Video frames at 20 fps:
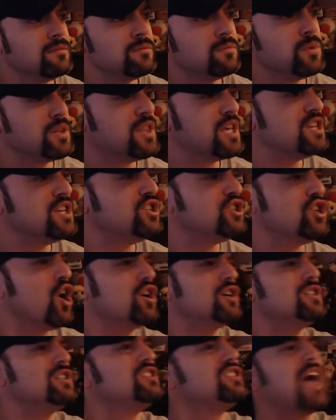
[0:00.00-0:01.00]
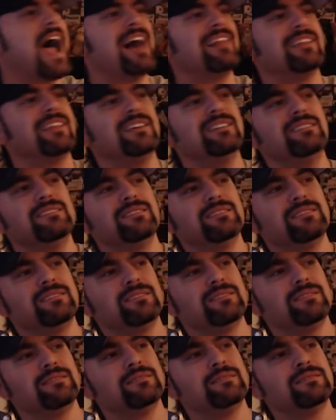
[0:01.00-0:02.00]
with his young talent
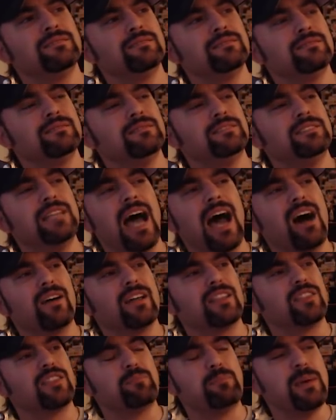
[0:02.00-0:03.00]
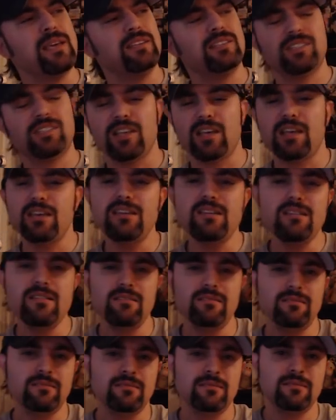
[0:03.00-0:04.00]
down at the PC
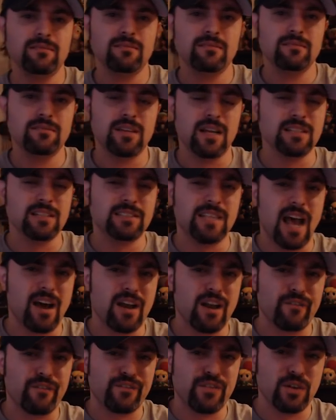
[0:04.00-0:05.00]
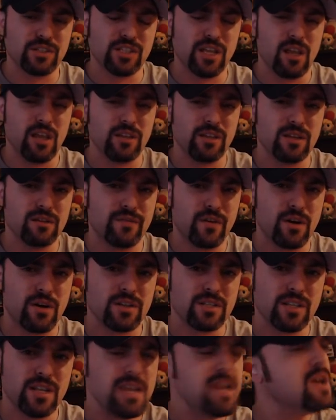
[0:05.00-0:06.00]
and down at Full Sail
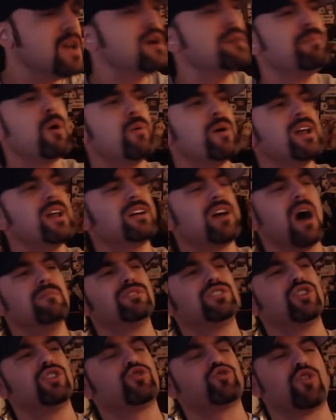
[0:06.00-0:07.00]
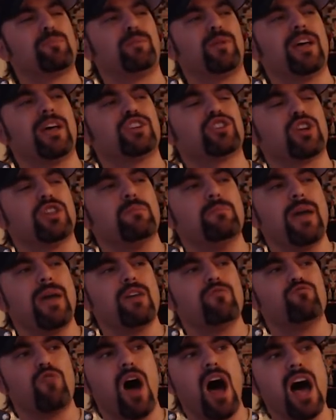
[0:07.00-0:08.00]
University? But when it comes to Triple H on the
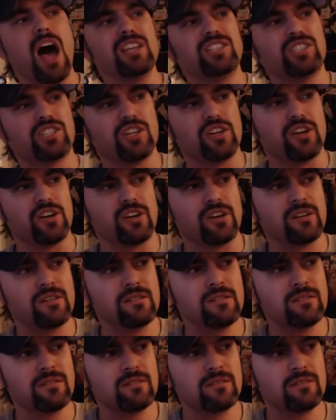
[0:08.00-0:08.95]
main roster,